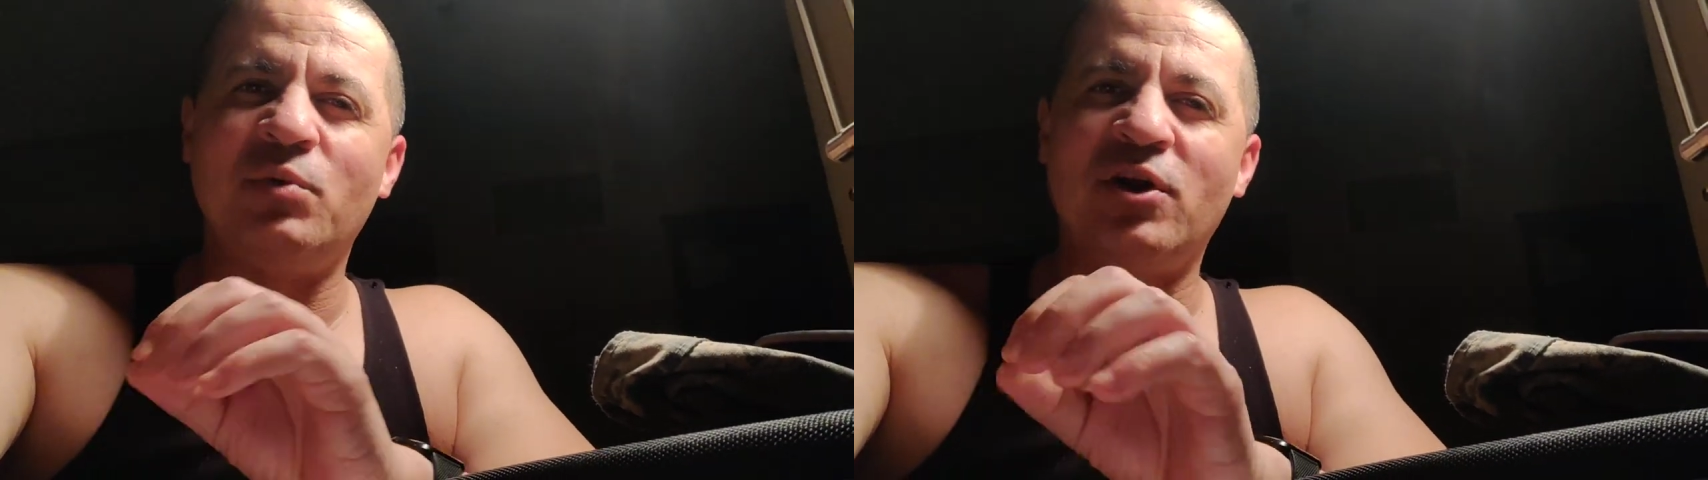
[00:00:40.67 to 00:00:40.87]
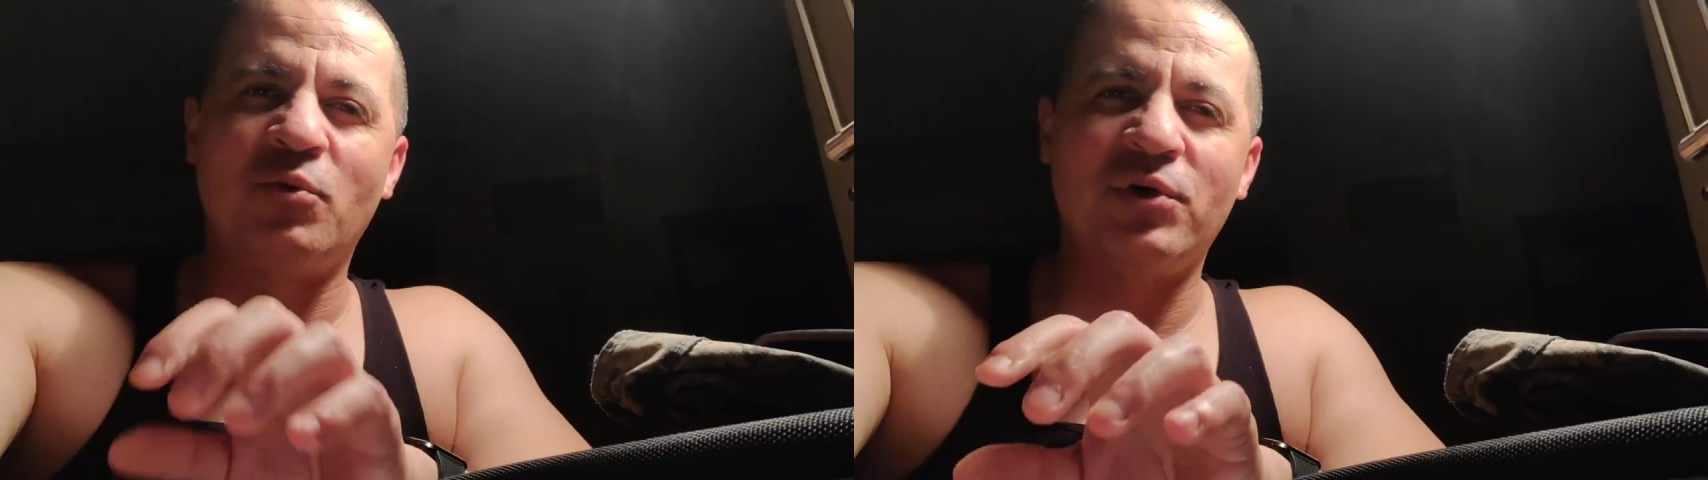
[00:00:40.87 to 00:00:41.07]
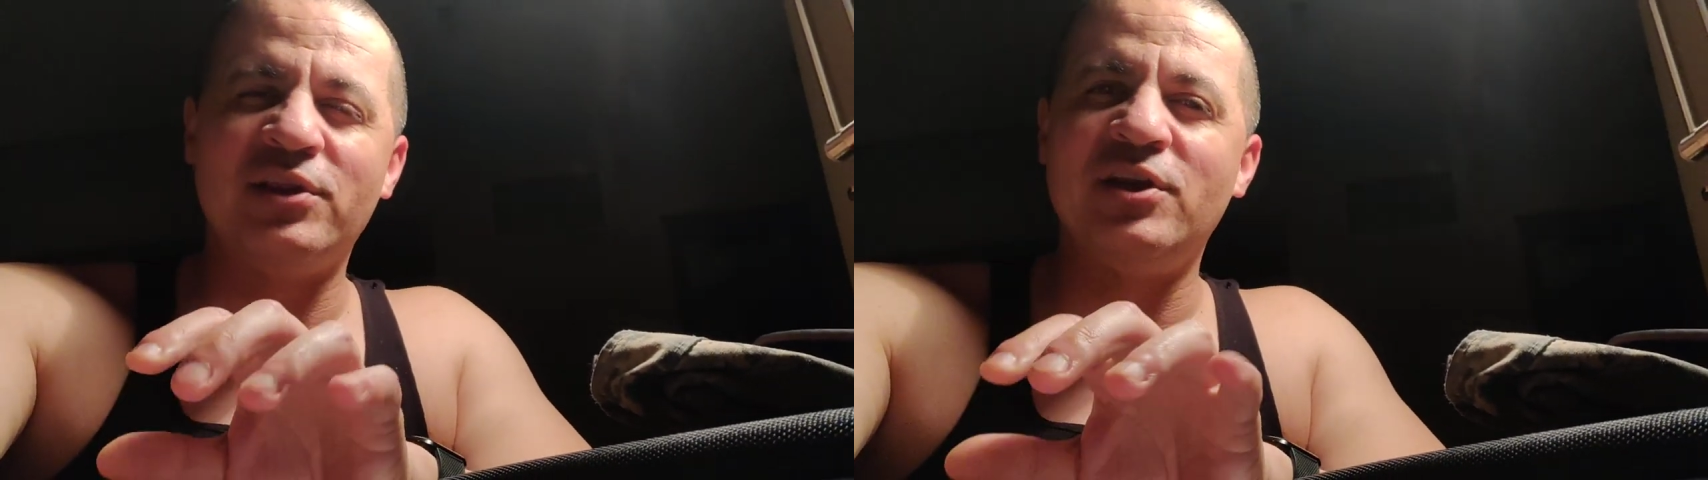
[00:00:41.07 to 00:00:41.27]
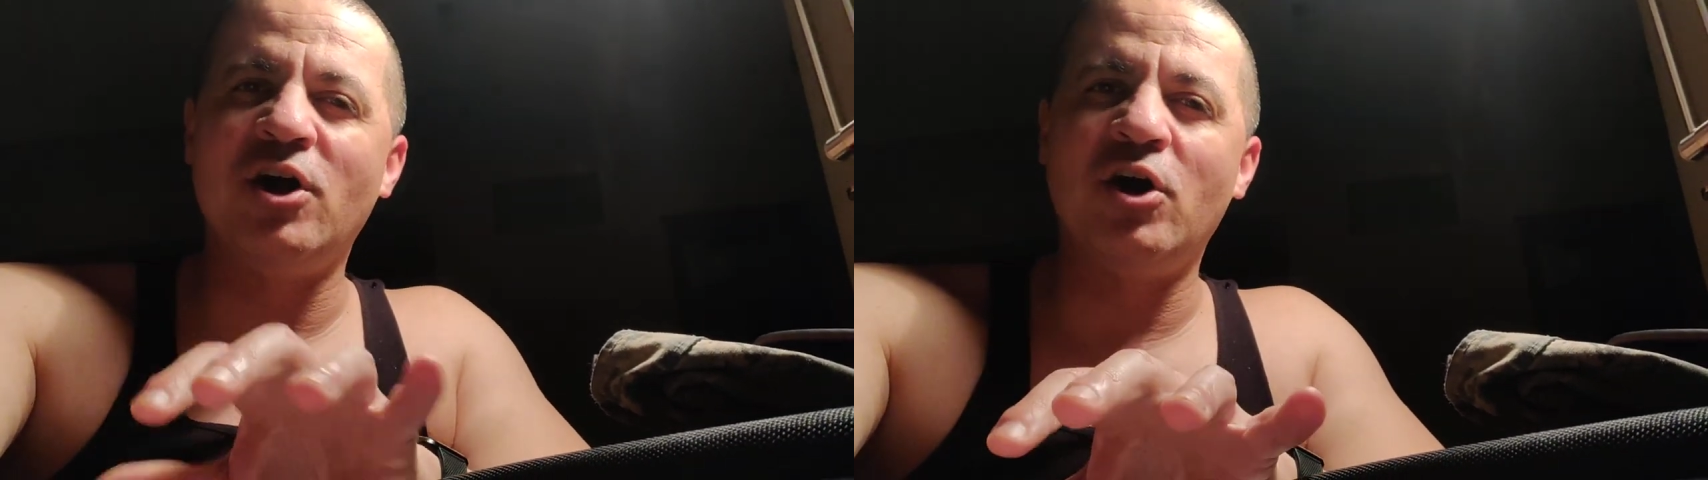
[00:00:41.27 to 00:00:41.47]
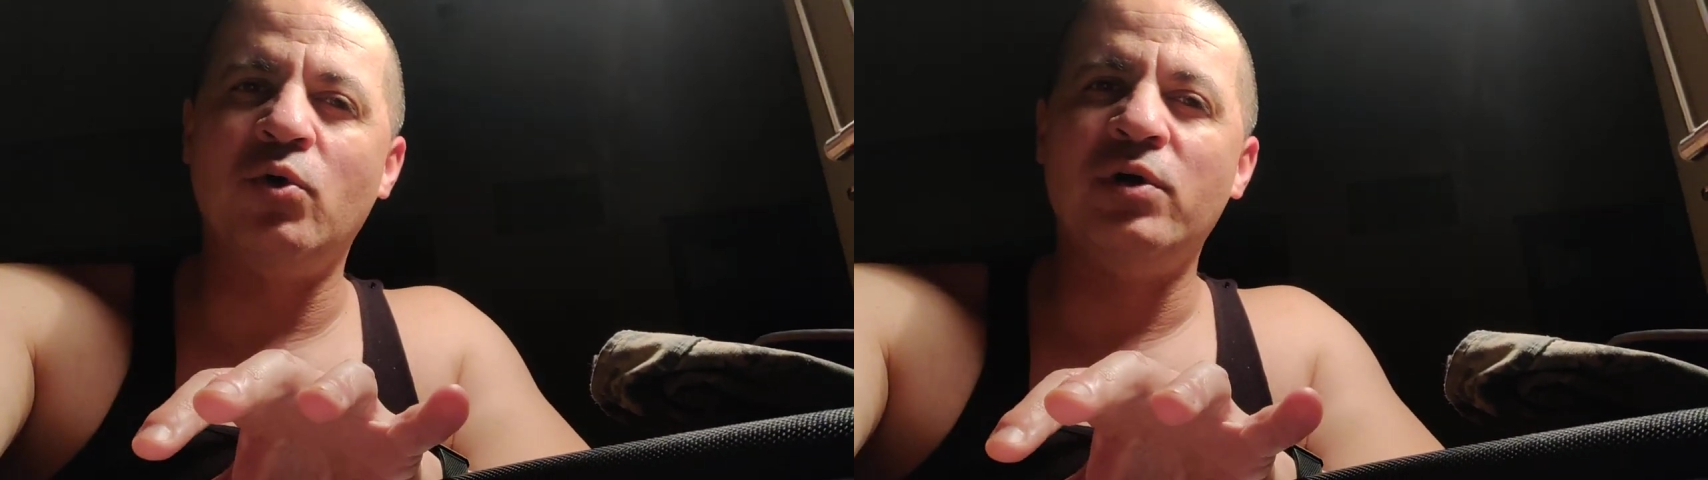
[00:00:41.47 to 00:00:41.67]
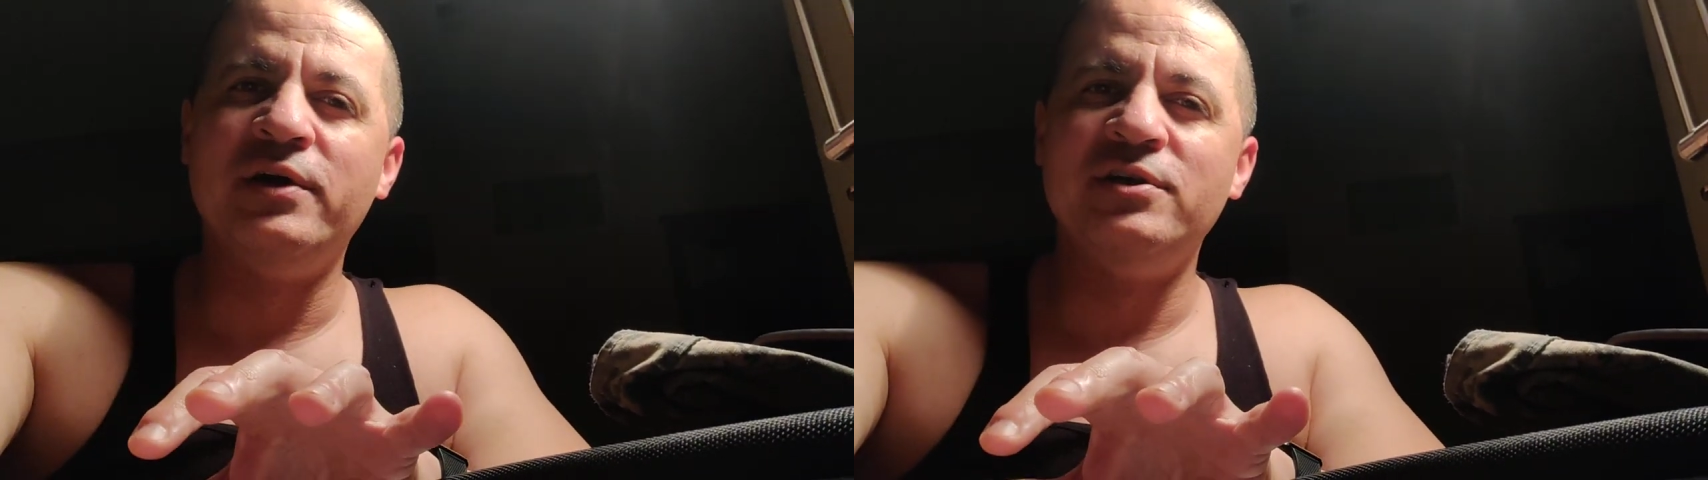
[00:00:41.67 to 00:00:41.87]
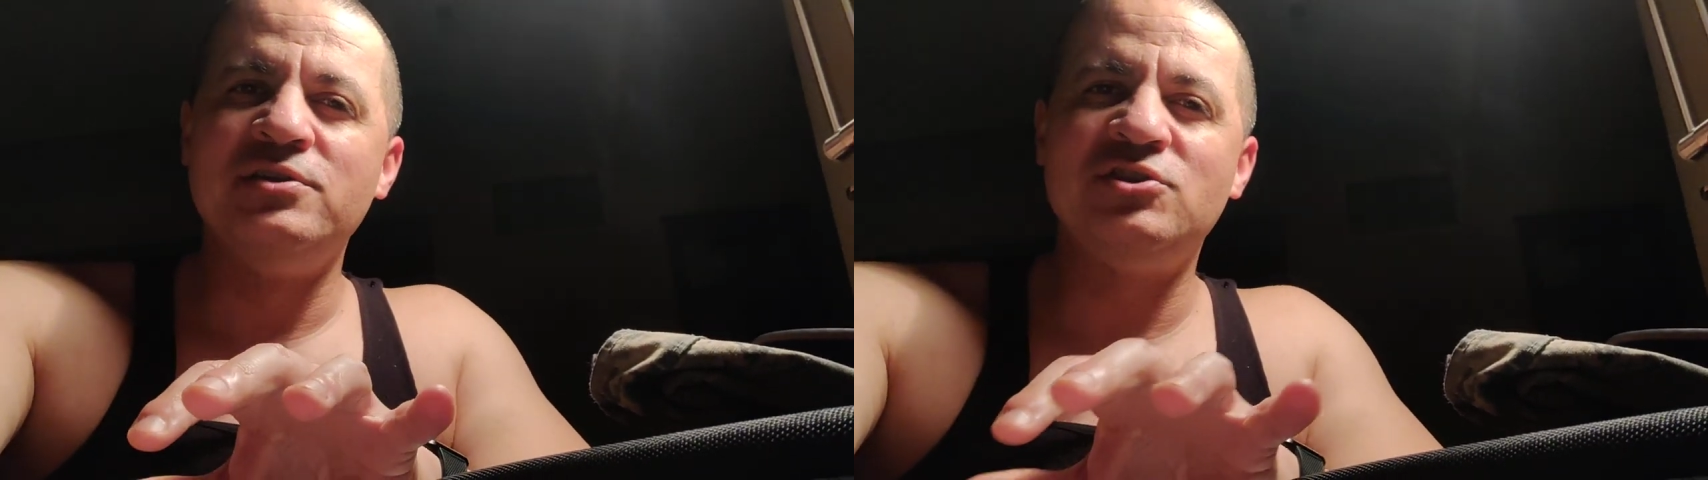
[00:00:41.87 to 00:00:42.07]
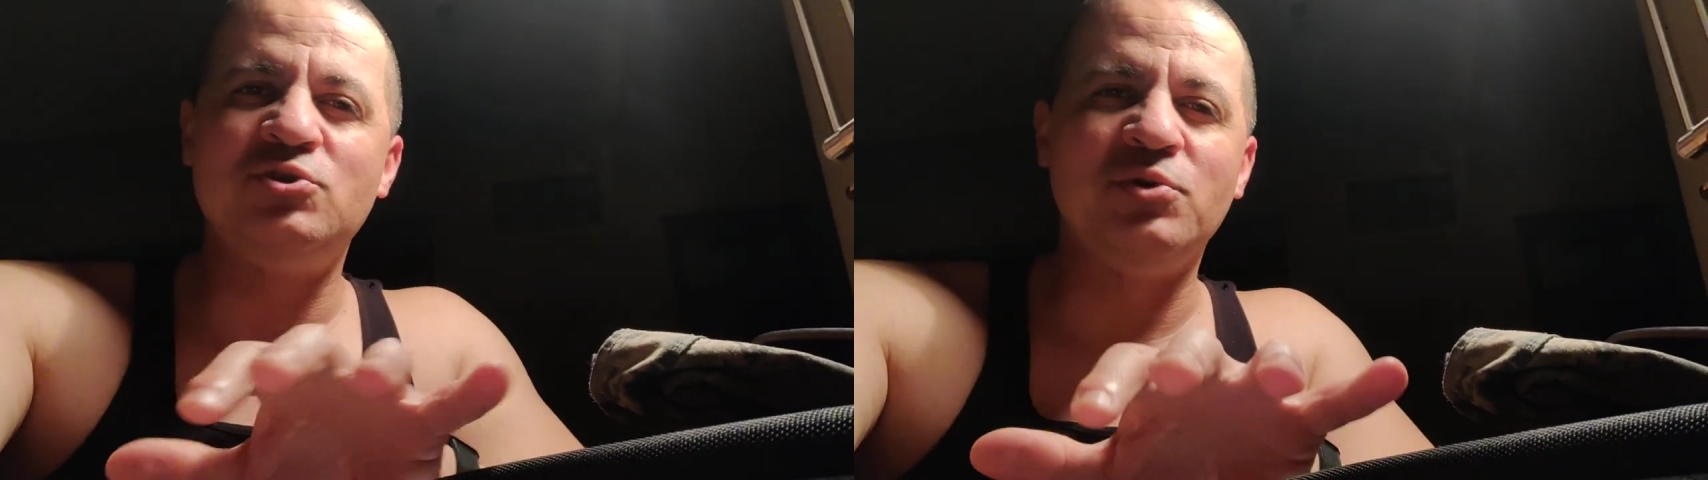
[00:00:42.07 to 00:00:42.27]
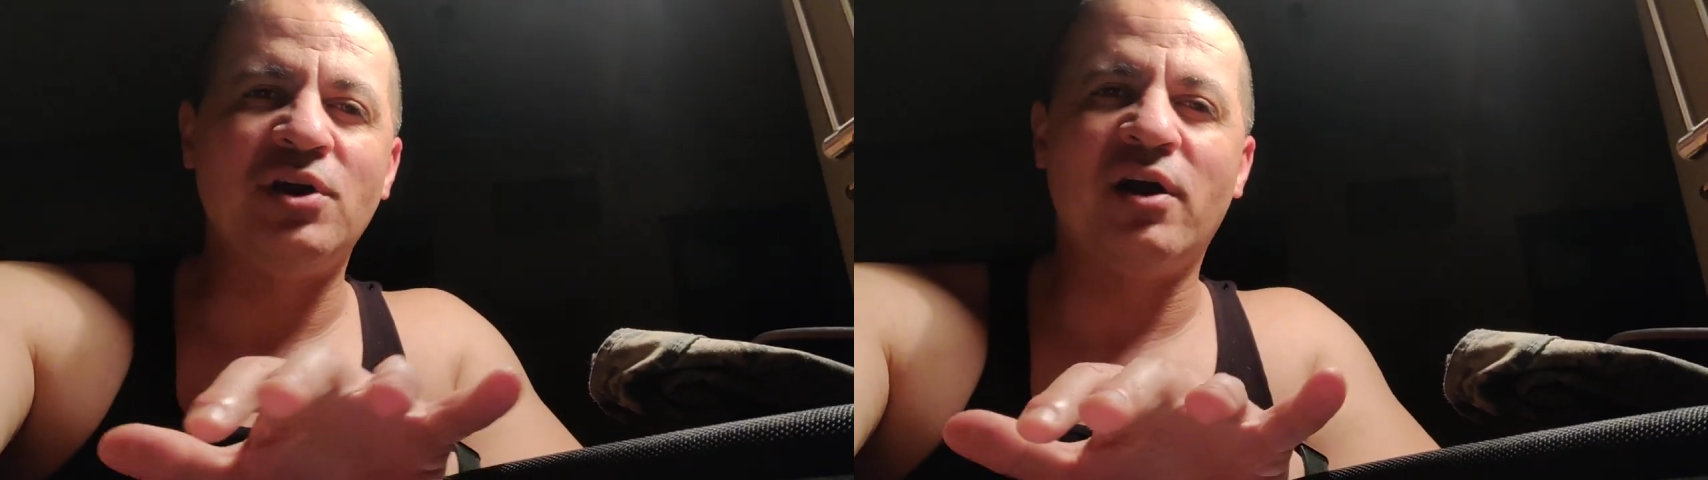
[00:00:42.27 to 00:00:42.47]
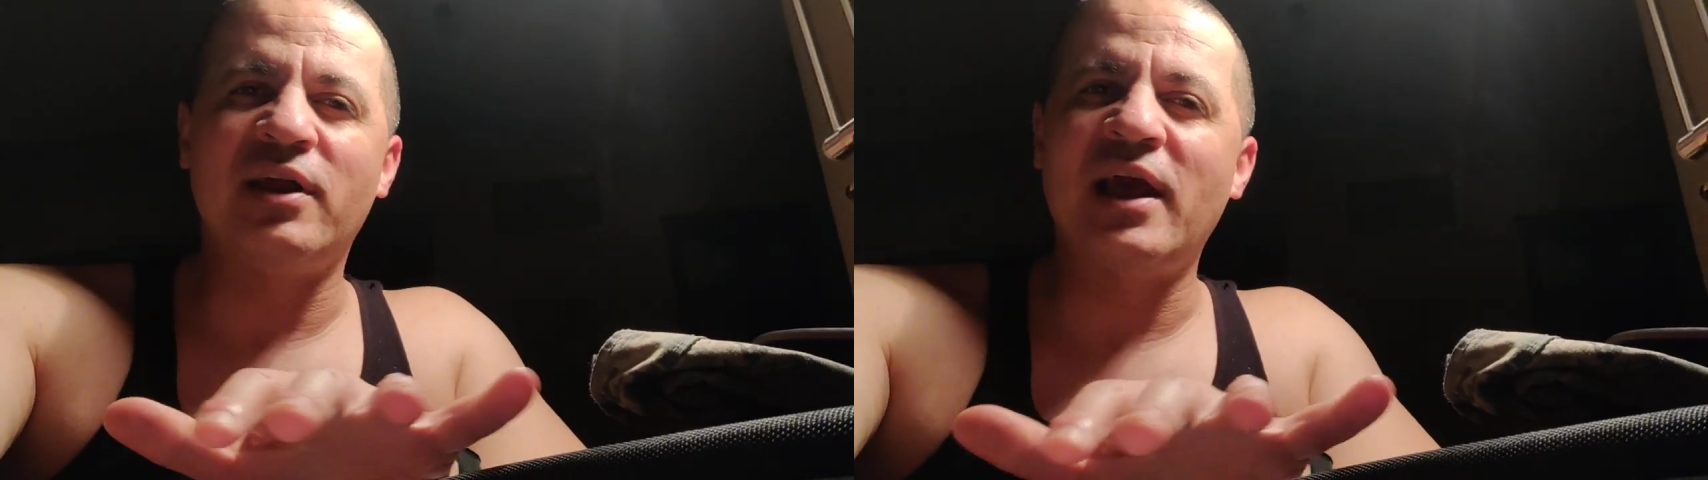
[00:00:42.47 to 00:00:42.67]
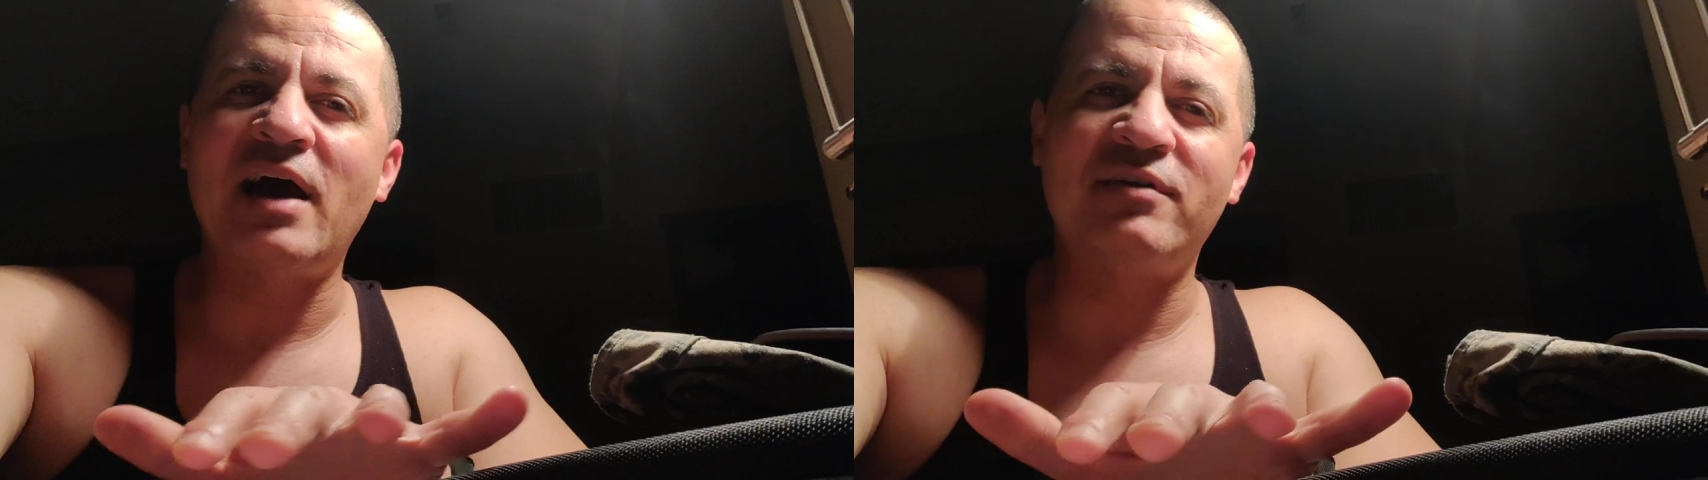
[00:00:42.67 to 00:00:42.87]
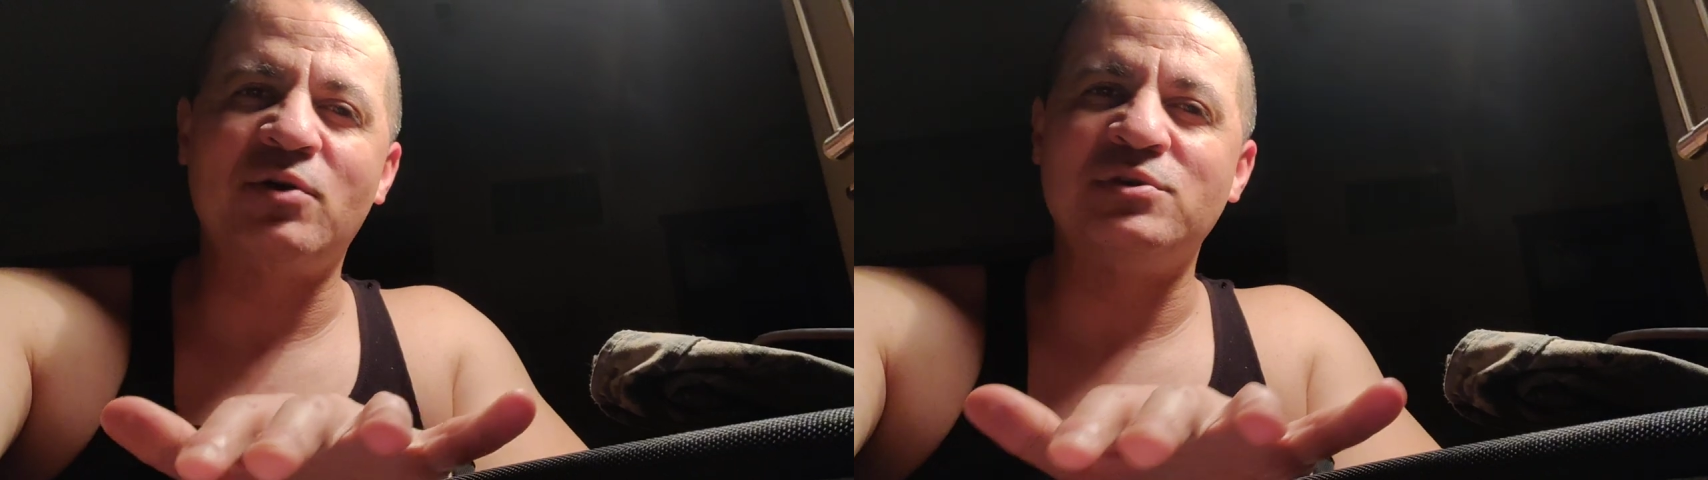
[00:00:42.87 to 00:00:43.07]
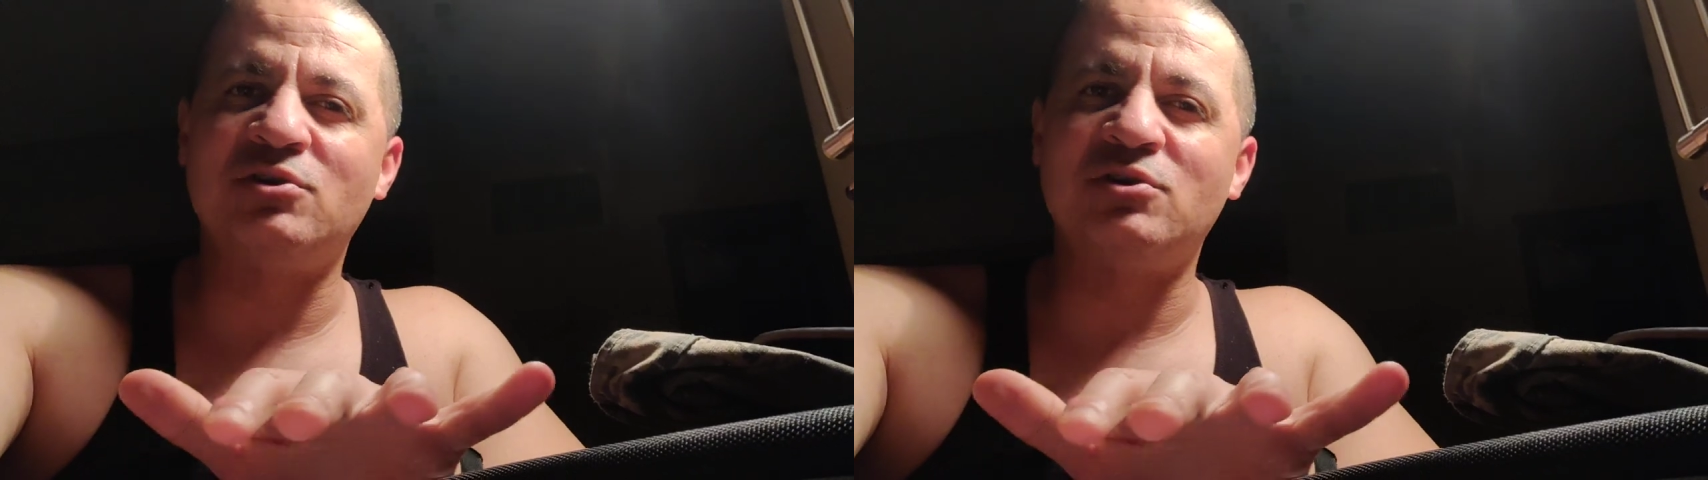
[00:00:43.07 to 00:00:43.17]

We don't really know Su Yung and Havok,